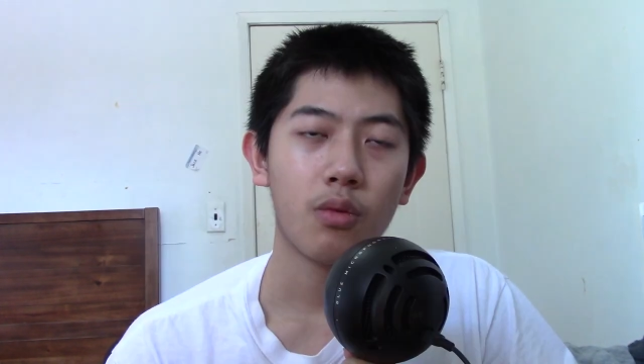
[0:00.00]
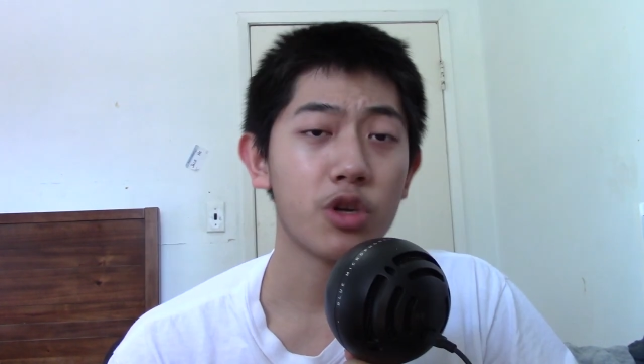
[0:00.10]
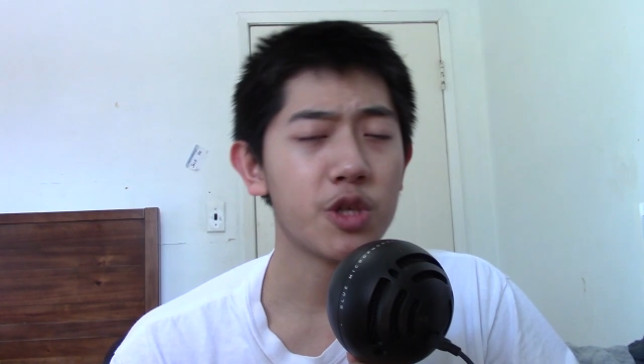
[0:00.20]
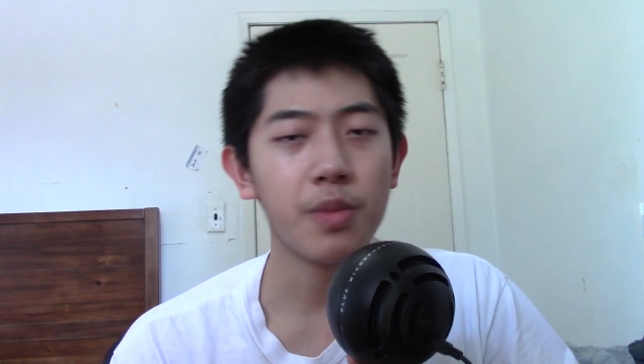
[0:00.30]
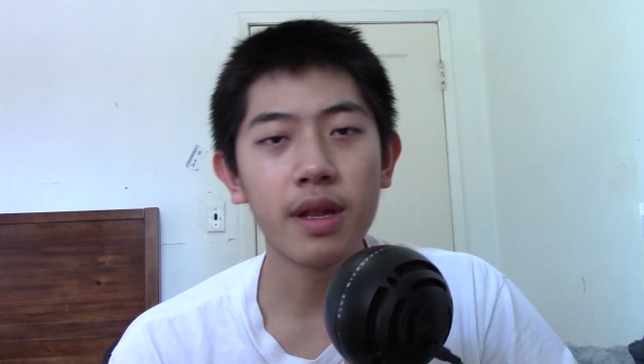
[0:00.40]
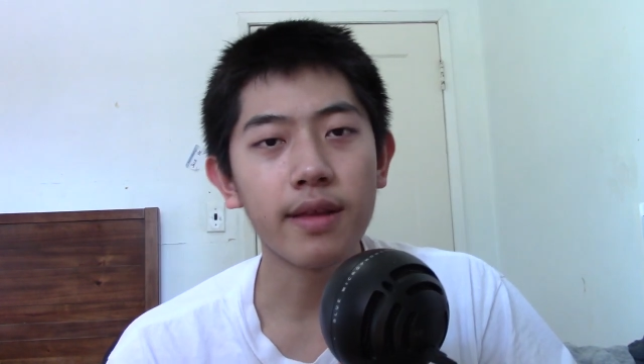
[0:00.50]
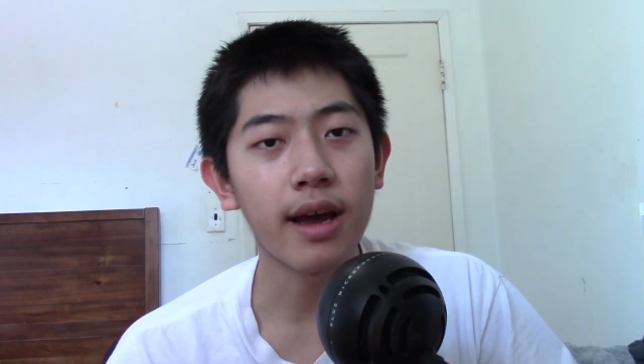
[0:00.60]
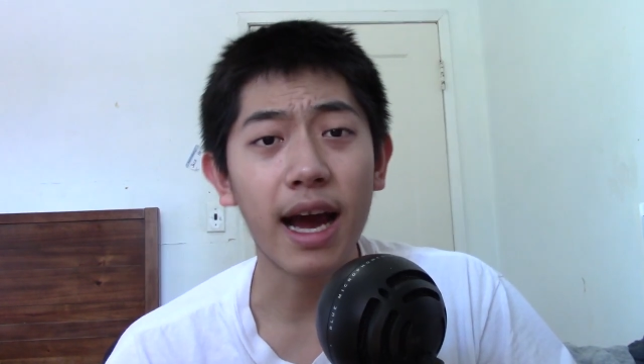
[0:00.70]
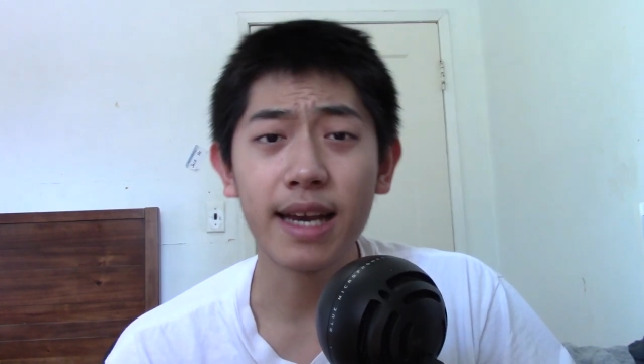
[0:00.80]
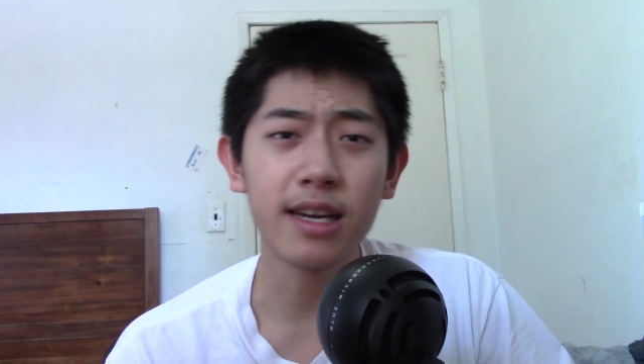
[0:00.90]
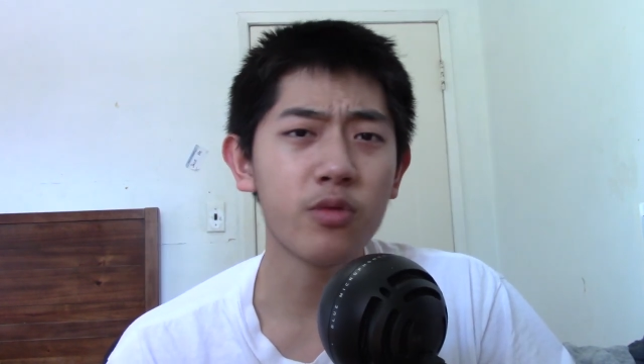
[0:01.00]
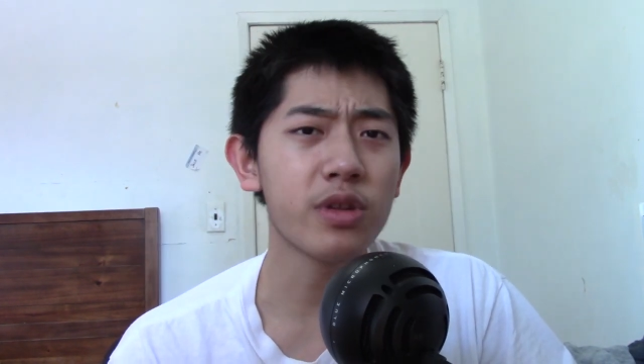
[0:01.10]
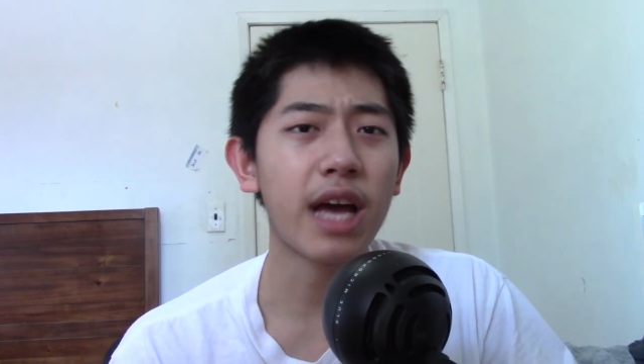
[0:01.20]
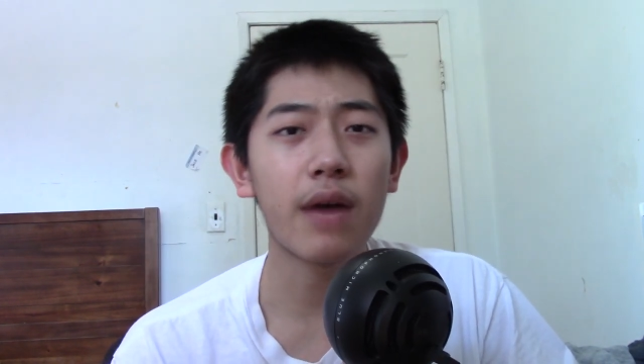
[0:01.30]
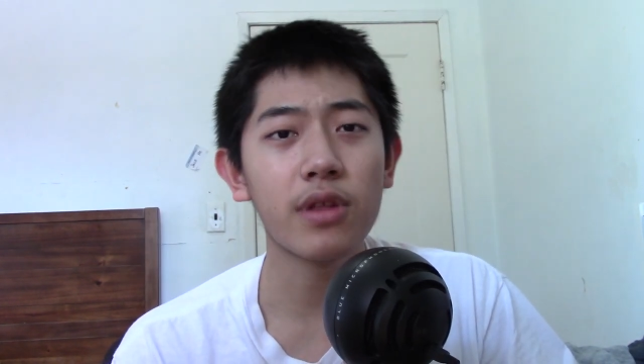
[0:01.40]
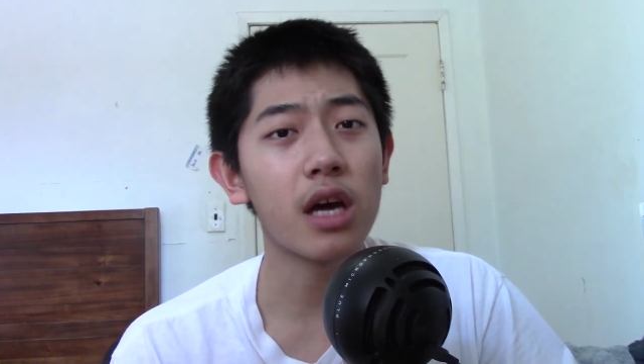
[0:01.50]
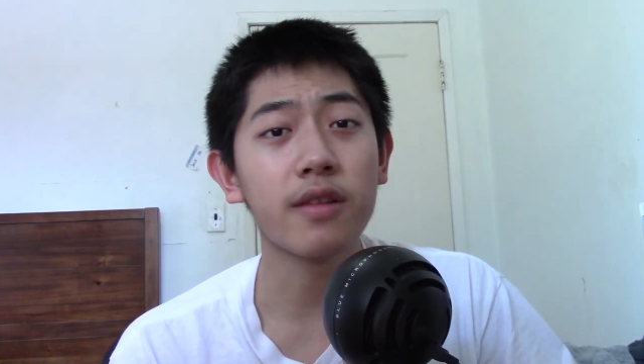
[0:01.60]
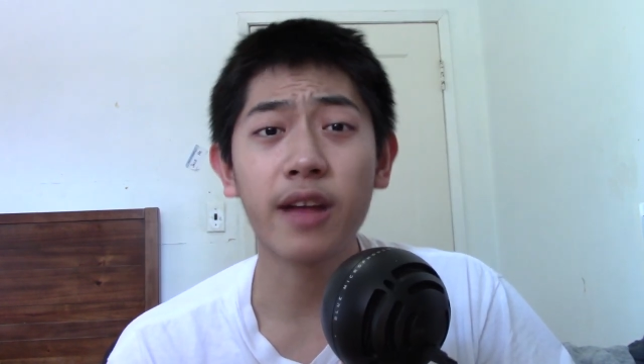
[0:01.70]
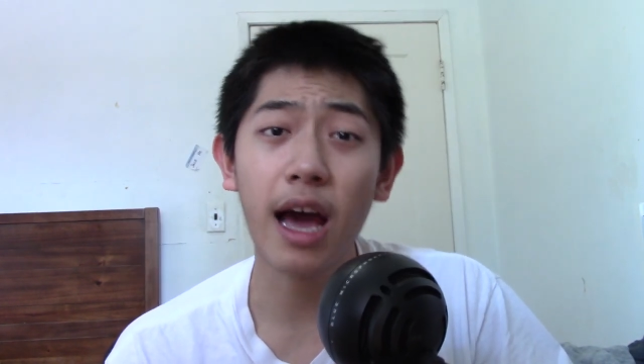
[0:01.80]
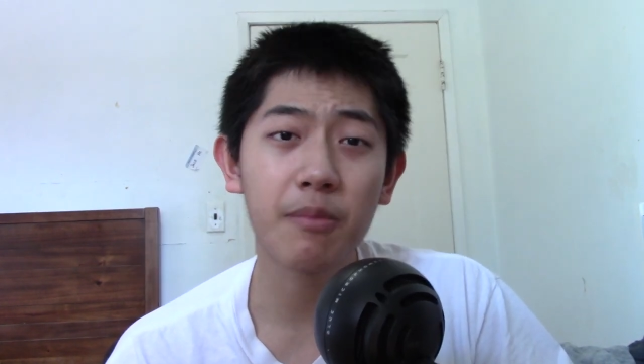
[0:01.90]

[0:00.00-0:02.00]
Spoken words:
which meant that I didn't really have a lot of time